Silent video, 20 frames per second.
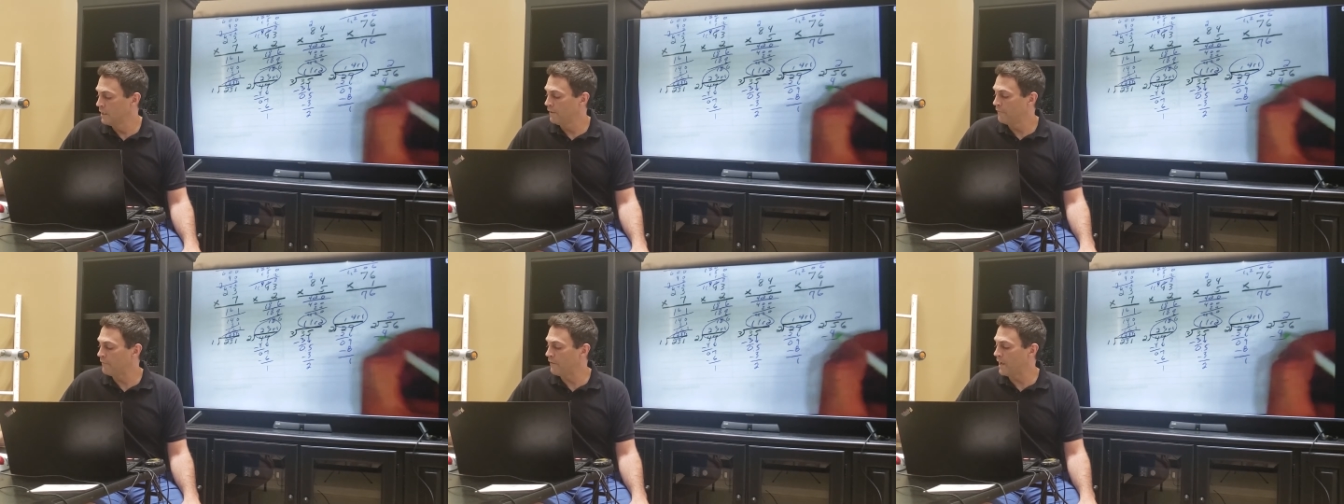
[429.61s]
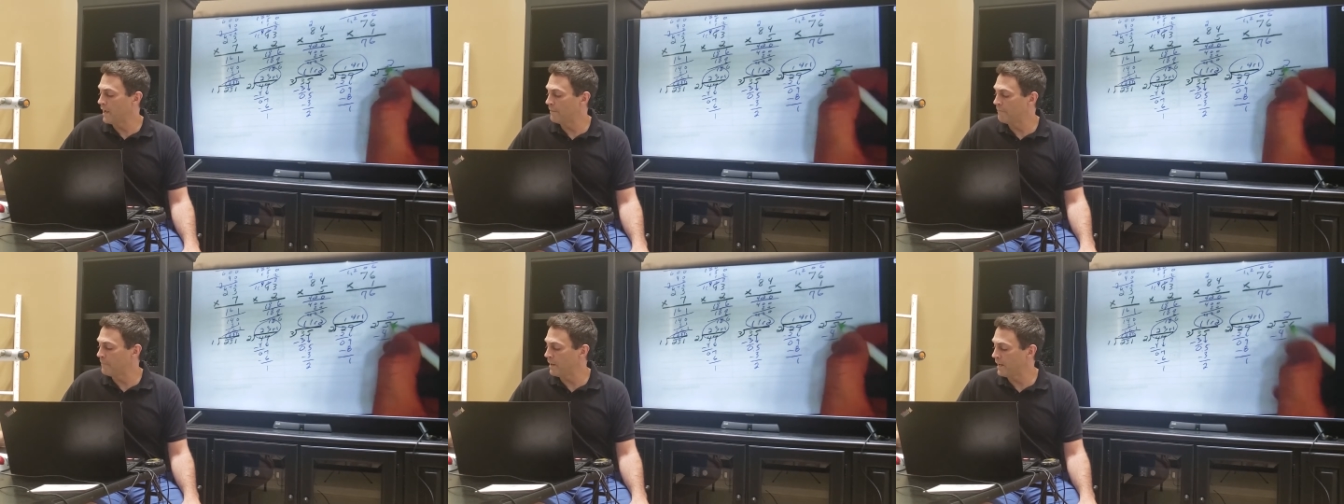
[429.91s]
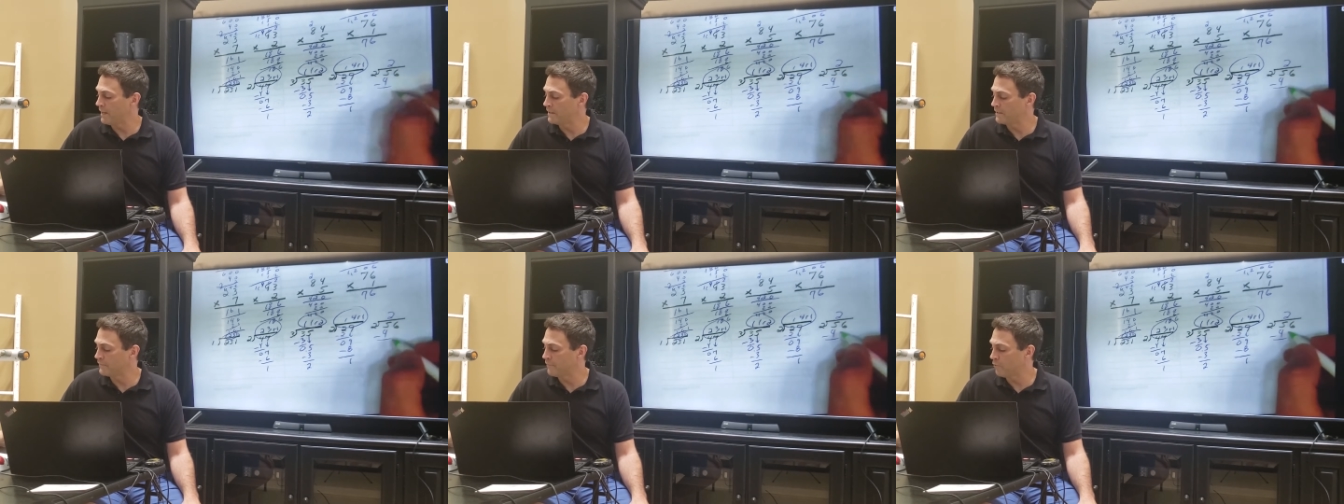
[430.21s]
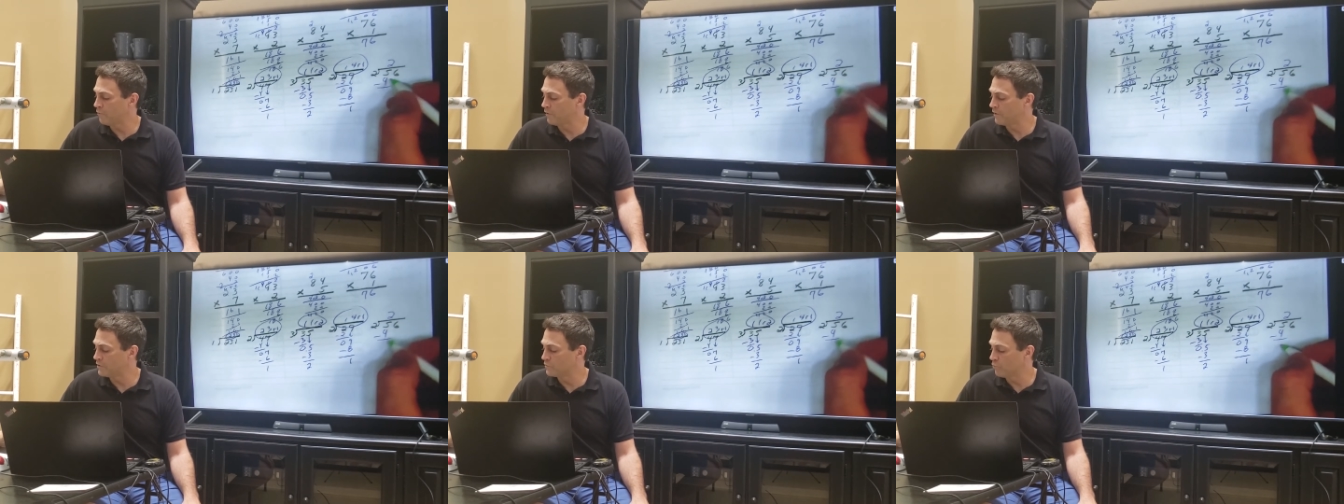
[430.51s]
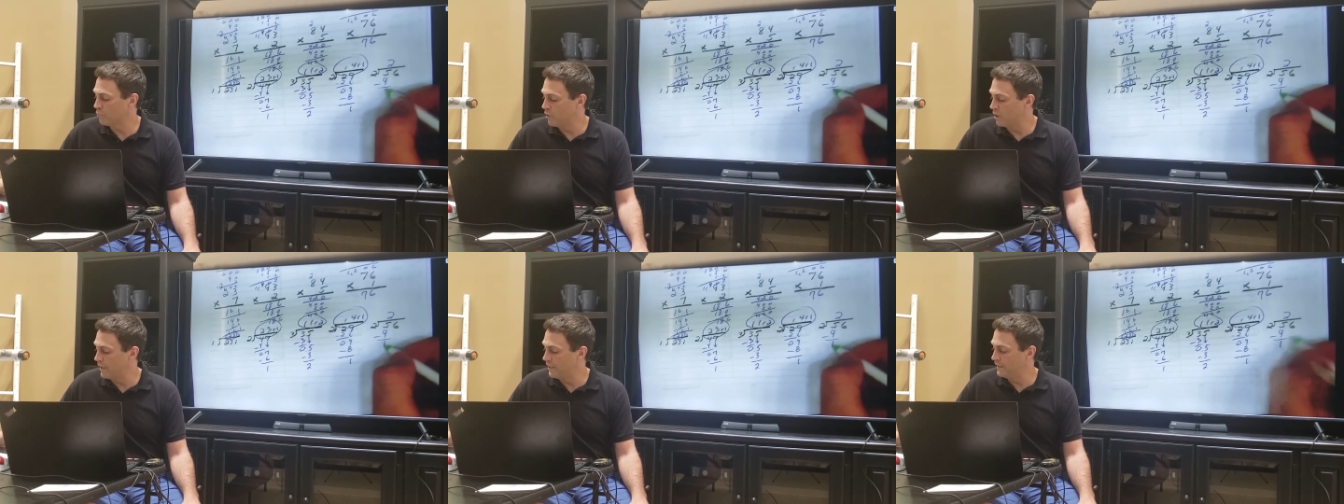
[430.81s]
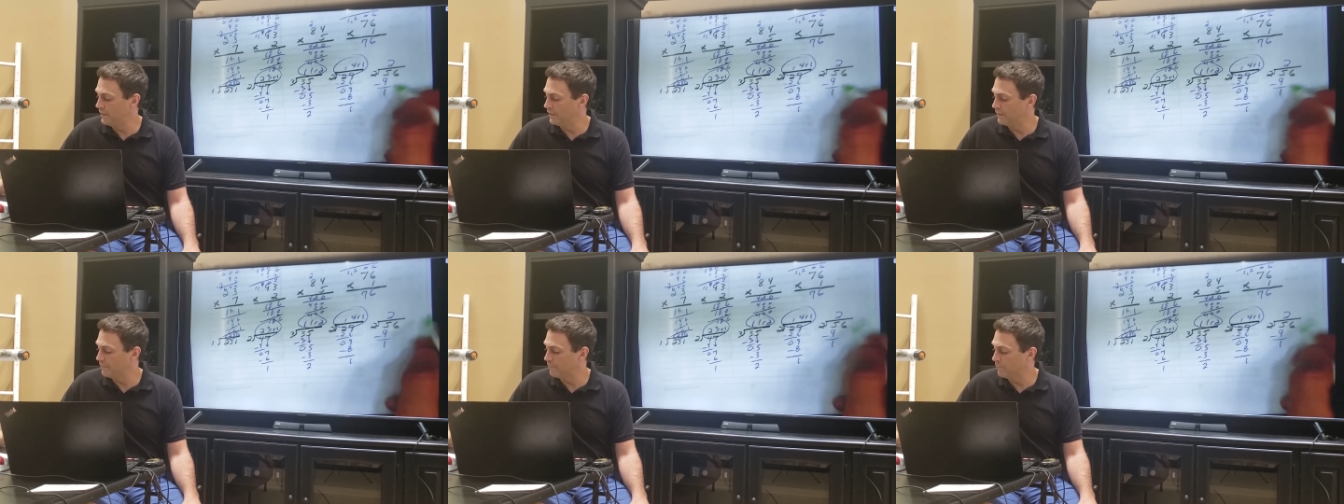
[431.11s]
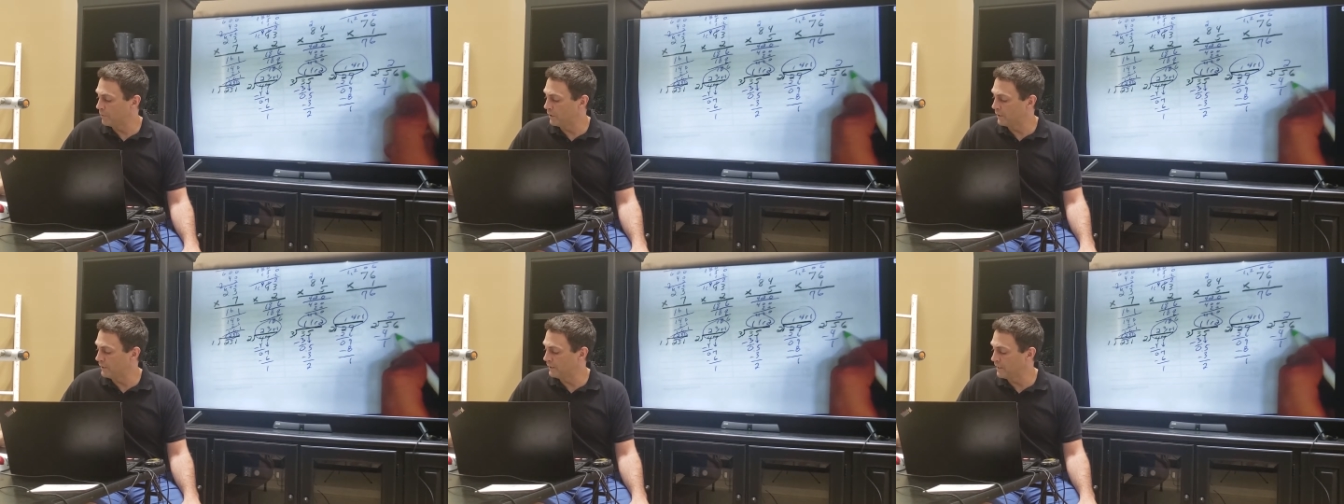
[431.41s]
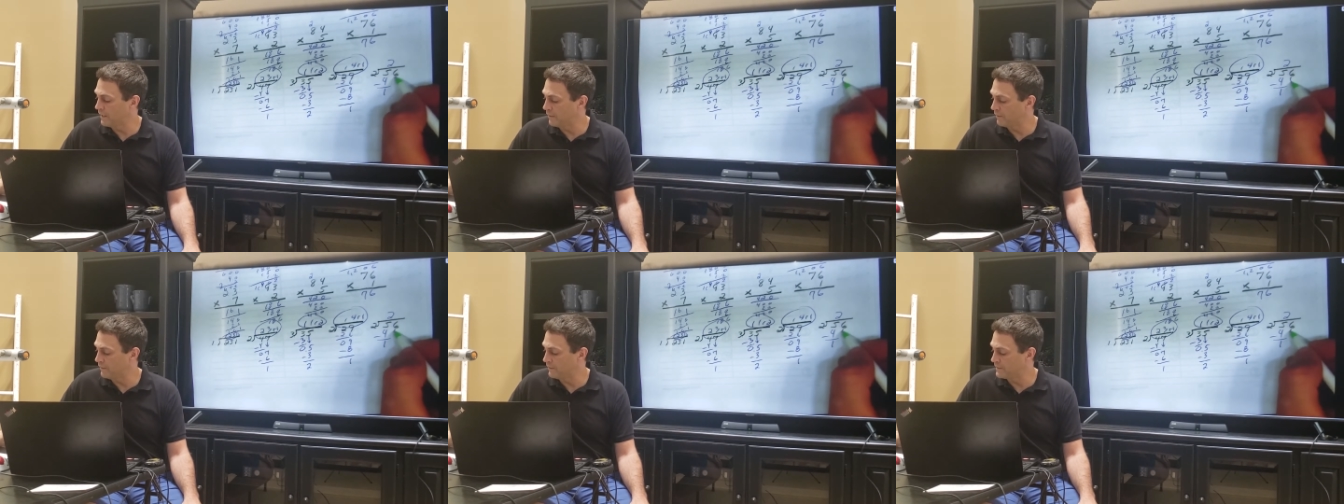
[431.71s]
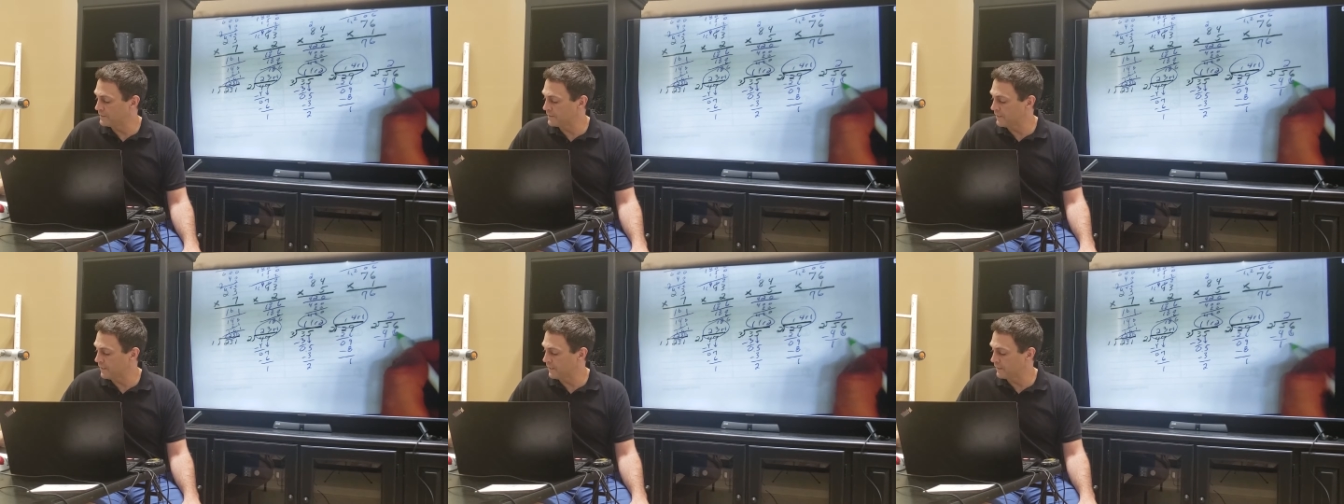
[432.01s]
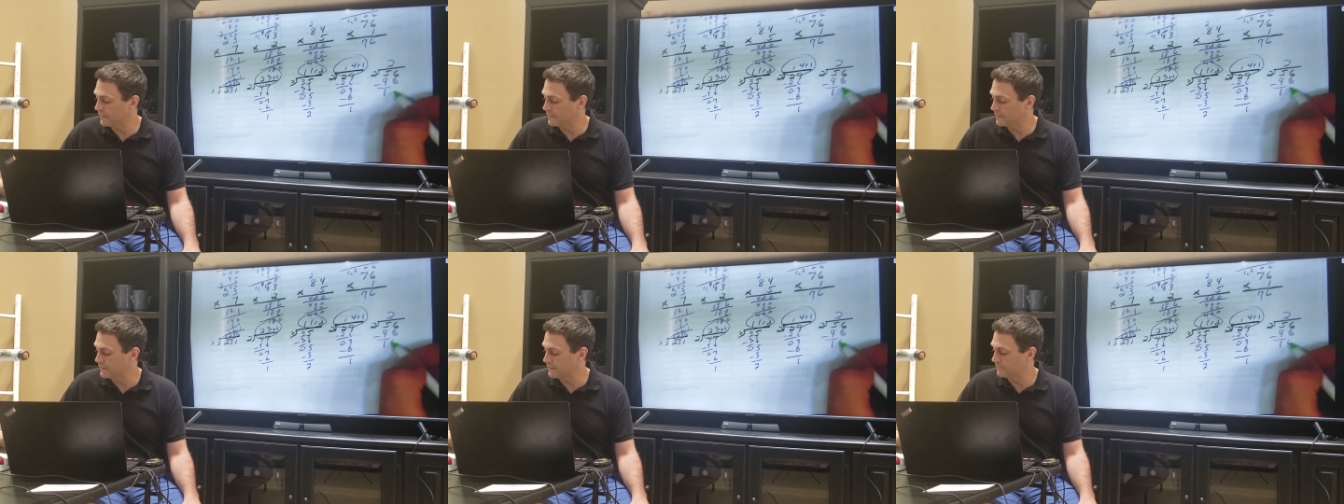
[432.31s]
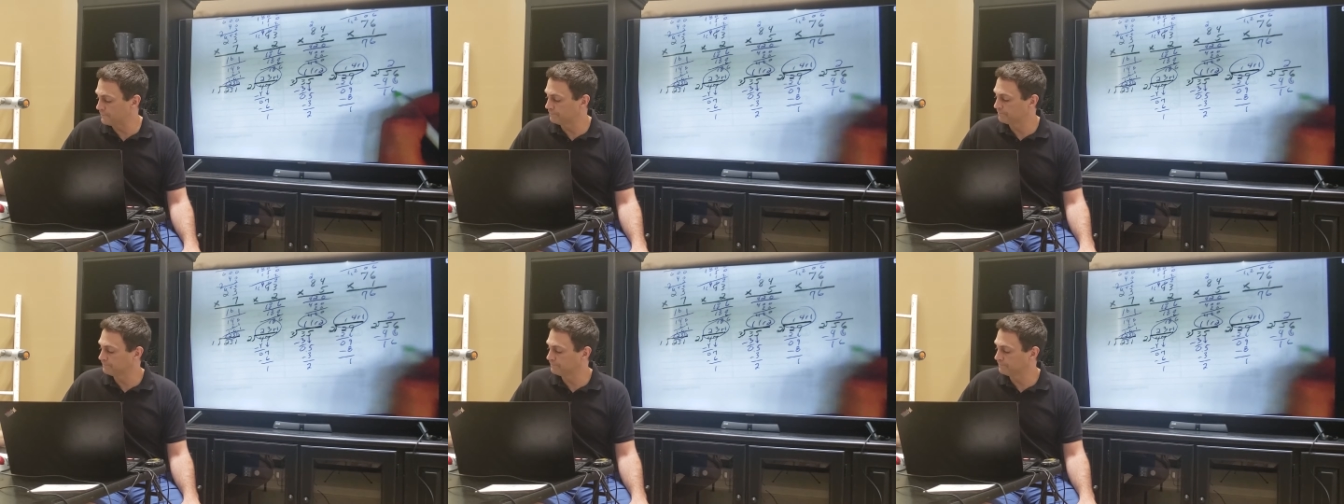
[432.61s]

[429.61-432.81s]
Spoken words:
5 minus 4 is 1. Bring down to 6.